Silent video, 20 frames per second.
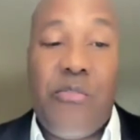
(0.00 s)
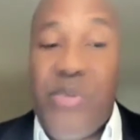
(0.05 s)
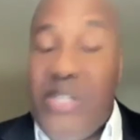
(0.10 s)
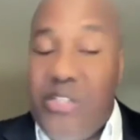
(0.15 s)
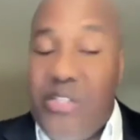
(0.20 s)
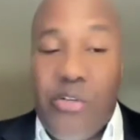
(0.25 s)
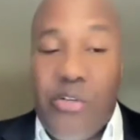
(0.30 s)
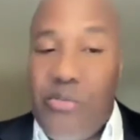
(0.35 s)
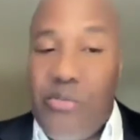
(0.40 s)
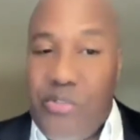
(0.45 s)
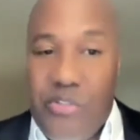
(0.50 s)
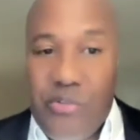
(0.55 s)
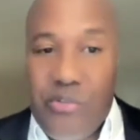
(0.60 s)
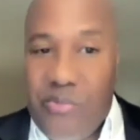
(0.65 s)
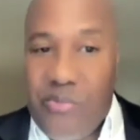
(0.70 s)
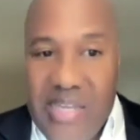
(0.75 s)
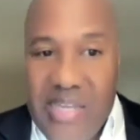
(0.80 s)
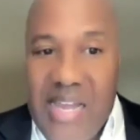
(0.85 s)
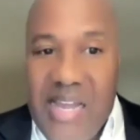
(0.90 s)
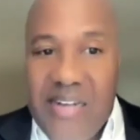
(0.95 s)
We don't
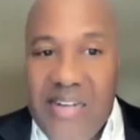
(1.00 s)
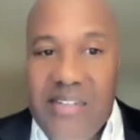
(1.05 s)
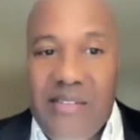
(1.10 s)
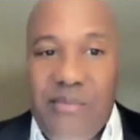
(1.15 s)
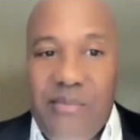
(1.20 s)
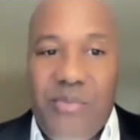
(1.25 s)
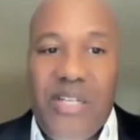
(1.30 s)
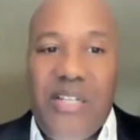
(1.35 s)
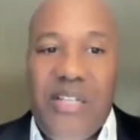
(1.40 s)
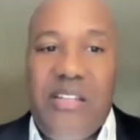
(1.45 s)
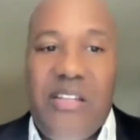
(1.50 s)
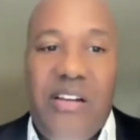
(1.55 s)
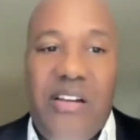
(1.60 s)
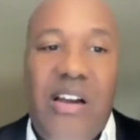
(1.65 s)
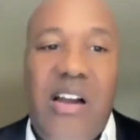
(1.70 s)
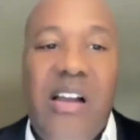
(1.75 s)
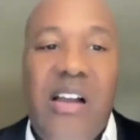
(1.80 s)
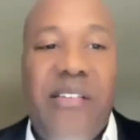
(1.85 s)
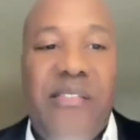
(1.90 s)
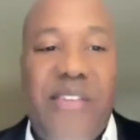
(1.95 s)
do that, but there
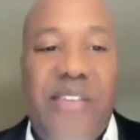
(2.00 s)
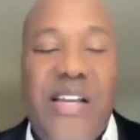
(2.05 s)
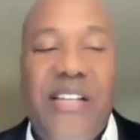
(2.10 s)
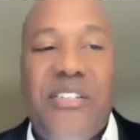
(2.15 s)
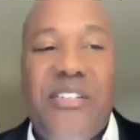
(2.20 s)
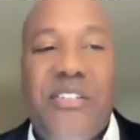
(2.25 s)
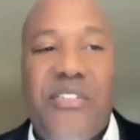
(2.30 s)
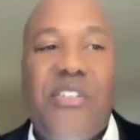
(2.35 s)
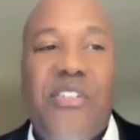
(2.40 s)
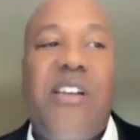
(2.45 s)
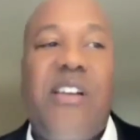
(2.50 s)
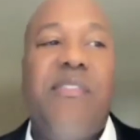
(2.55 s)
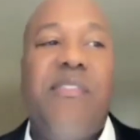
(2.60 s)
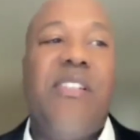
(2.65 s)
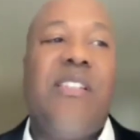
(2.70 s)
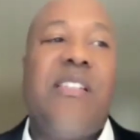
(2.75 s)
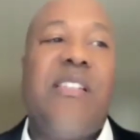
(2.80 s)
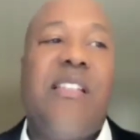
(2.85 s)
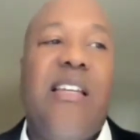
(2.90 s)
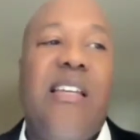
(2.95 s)
are advisors,
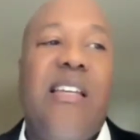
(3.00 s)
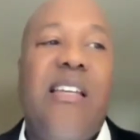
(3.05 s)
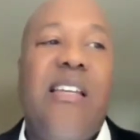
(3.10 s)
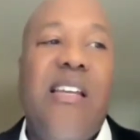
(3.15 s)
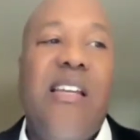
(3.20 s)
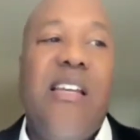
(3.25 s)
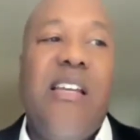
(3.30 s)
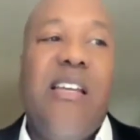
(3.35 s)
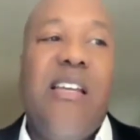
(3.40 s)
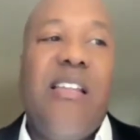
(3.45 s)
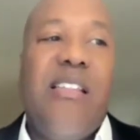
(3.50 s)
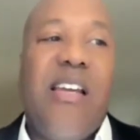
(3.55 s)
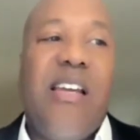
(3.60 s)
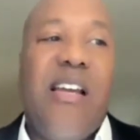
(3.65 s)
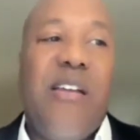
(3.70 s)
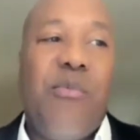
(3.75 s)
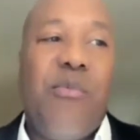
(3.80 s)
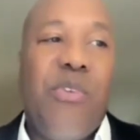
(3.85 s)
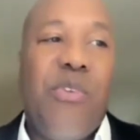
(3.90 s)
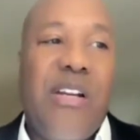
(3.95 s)
obviously,
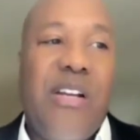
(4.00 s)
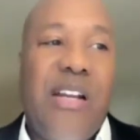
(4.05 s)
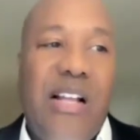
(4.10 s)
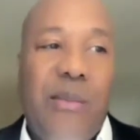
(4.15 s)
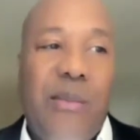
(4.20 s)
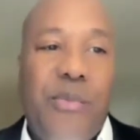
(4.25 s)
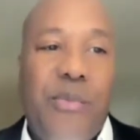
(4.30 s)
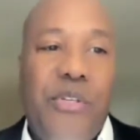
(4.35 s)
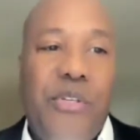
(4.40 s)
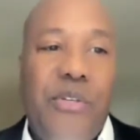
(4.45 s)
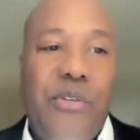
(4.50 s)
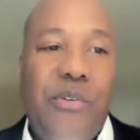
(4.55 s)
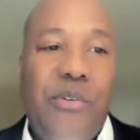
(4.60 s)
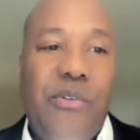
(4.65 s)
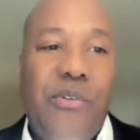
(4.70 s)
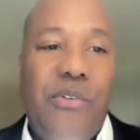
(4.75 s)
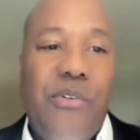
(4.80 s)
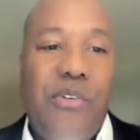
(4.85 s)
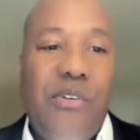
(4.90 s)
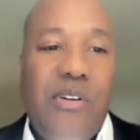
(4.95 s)
that will help
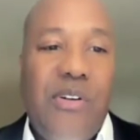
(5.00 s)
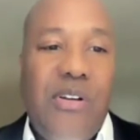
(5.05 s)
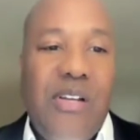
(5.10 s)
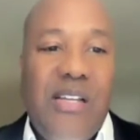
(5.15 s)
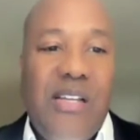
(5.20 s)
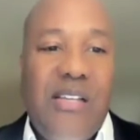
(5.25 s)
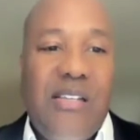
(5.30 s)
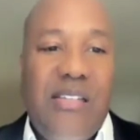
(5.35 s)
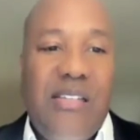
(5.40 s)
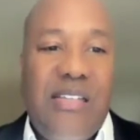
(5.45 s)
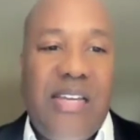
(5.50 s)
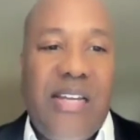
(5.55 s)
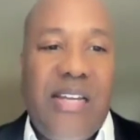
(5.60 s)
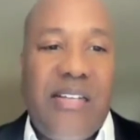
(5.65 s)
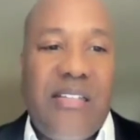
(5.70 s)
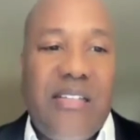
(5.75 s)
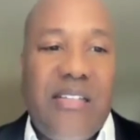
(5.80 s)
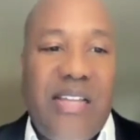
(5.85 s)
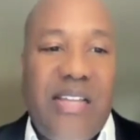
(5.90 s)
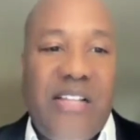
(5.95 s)
you
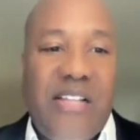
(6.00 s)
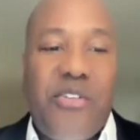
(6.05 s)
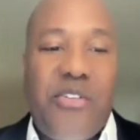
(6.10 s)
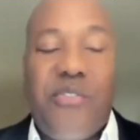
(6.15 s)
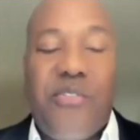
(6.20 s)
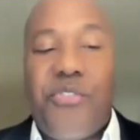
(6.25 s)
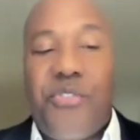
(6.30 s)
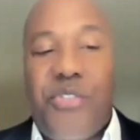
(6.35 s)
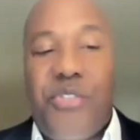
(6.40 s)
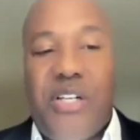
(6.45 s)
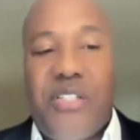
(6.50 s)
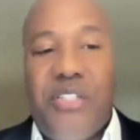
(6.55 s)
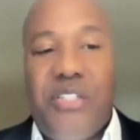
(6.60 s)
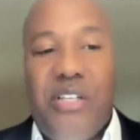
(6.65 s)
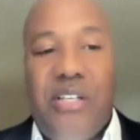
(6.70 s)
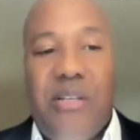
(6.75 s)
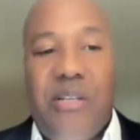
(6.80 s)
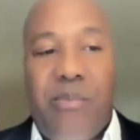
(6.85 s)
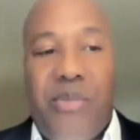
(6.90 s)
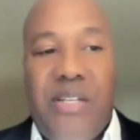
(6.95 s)
get that sort of
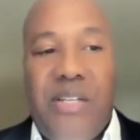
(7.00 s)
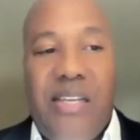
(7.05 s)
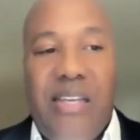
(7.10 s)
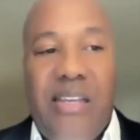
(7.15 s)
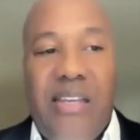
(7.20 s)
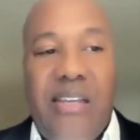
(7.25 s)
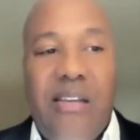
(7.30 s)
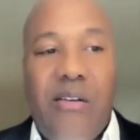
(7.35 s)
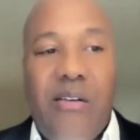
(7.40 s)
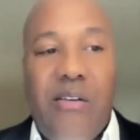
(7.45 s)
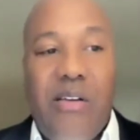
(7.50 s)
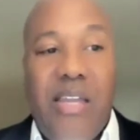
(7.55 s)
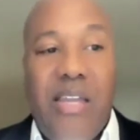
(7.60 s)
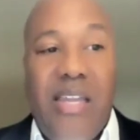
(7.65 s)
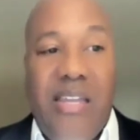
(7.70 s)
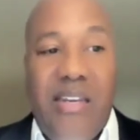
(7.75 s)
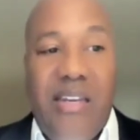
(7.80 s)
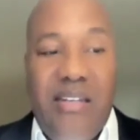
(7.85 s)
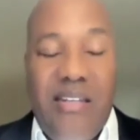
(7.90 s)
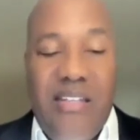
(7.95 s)
structure in play
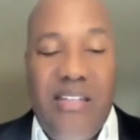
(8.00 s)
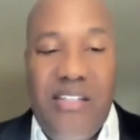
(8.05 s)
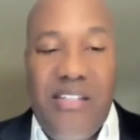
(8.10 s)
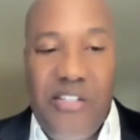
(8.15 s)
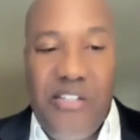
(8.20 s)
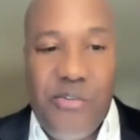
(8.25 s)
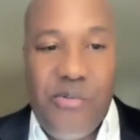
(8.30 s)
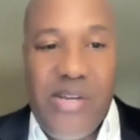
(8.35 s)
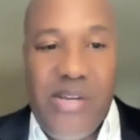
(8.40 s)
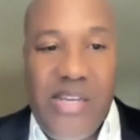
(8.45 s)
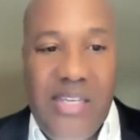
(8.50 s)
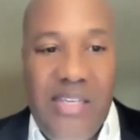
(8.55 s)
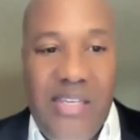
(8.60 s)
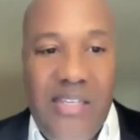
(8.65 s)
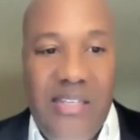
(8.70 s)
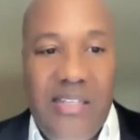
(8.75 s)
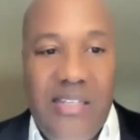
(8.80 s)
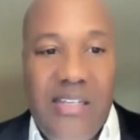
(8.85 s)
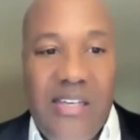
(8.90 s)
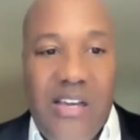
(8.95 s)
in the
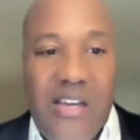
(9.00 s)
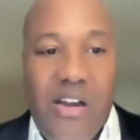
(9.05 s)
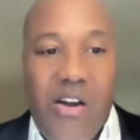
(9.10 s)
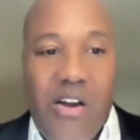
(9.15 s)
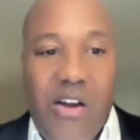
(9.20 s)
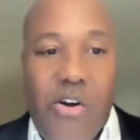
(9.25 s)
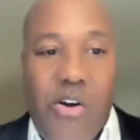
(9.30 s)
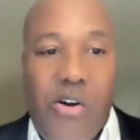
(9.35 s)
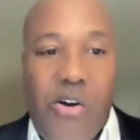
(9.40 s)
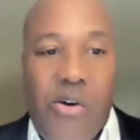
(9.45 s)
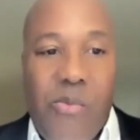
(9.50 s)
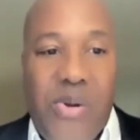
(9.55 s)
UAE, or